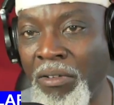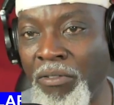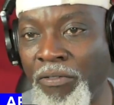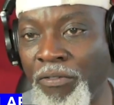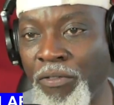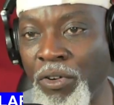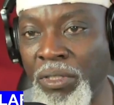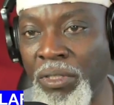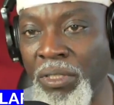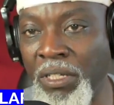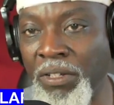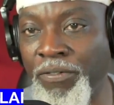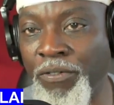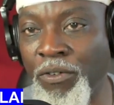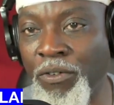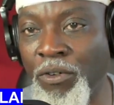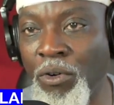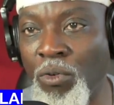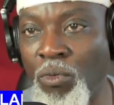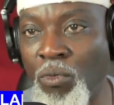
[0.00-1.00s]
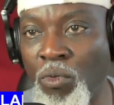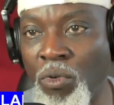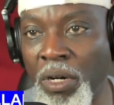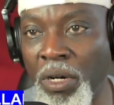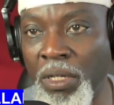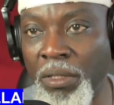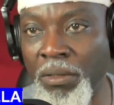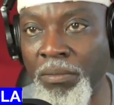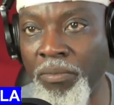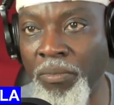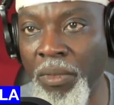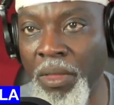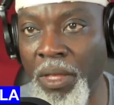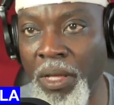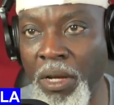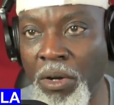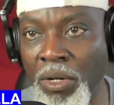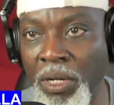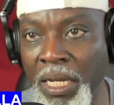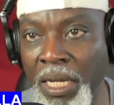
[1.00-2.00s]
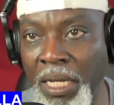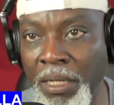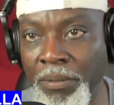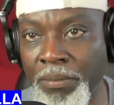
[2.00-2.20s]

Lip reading: 44.1. Okay.